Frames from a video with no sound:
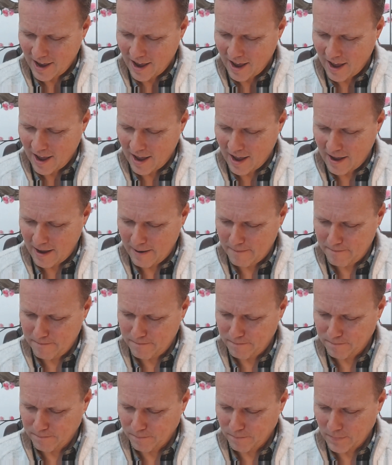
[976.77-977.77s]

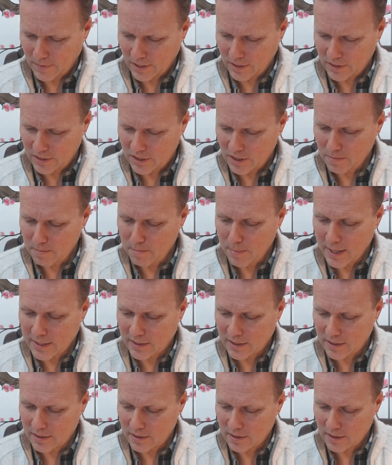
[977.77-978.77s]
Some
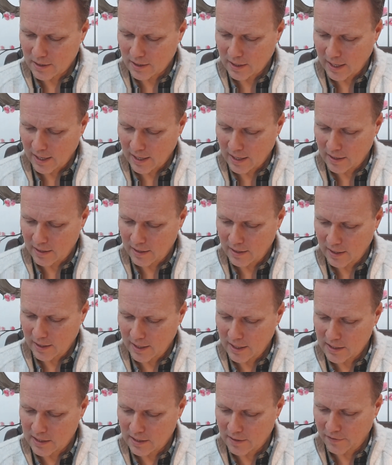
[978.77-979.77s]
medicines can
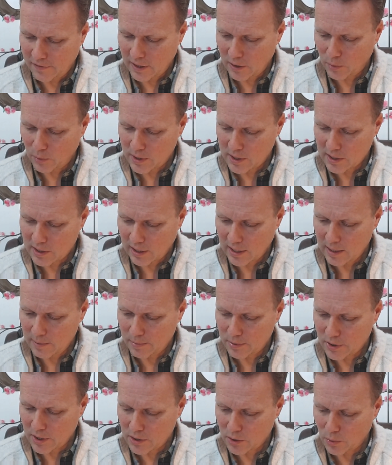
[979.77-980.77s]
interfere with
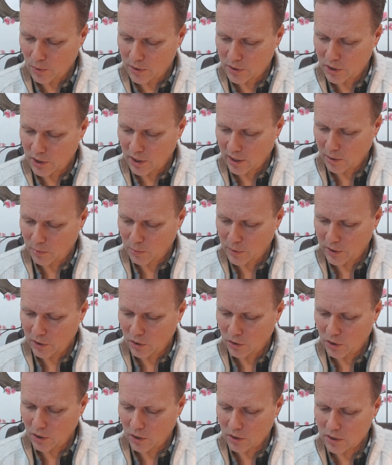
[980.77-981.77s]
sleep, so it's worth checking with
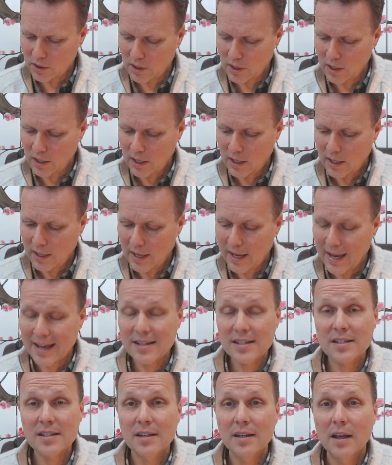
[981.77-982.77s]
your doctor.
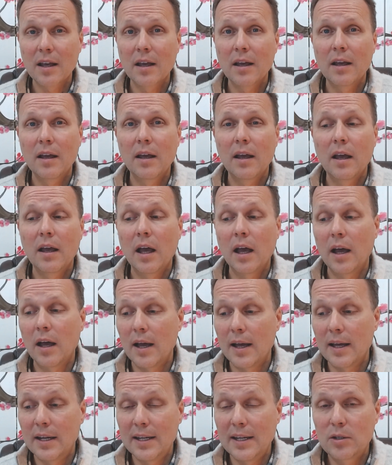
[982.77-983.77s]
Yes,
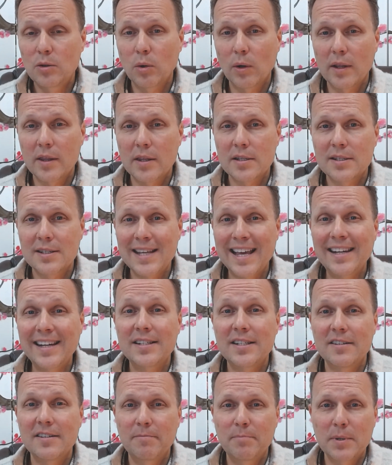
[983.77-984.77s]
and equally the
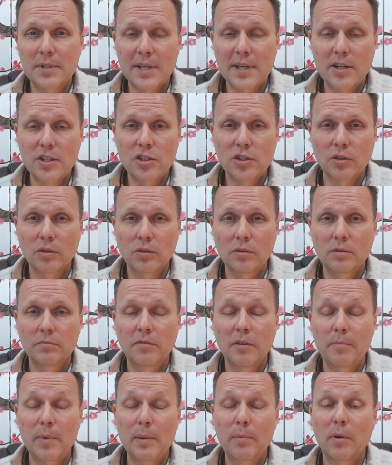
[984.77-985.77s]
sedative potential
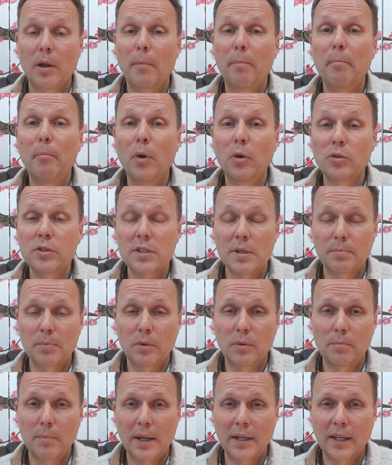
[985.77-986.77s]
for people on
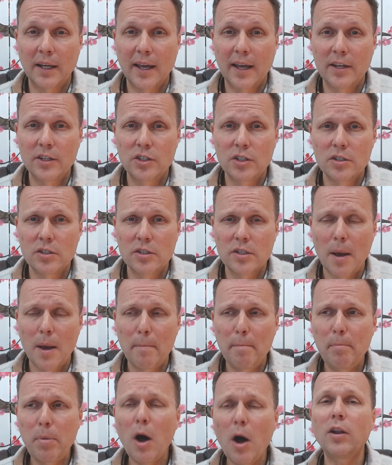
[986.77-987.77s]
multiple medications,
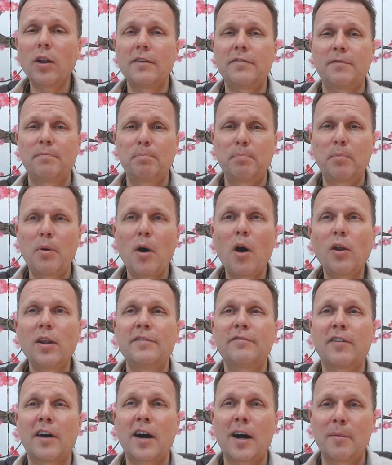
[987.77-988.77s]

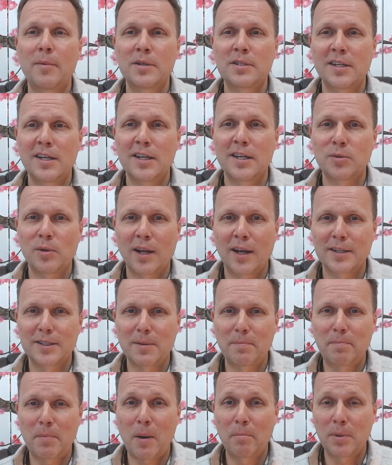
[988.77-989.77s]
polypharmacy as we like
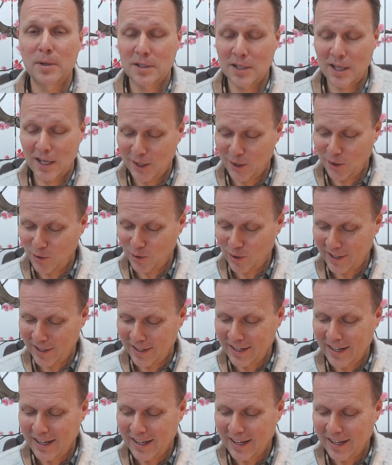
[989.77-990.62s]
to pompously call it,